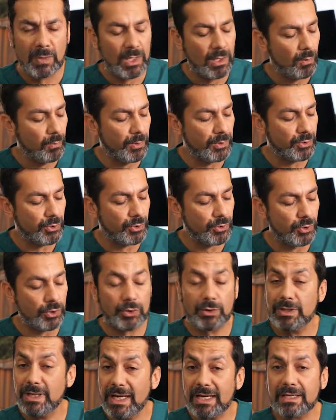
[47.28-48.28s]
which is
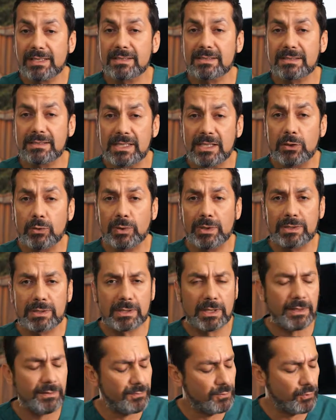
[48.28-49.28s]
your next
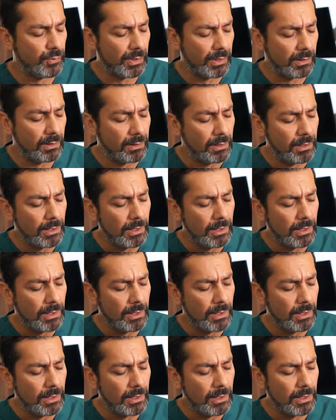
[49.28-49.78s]
sequence of drill,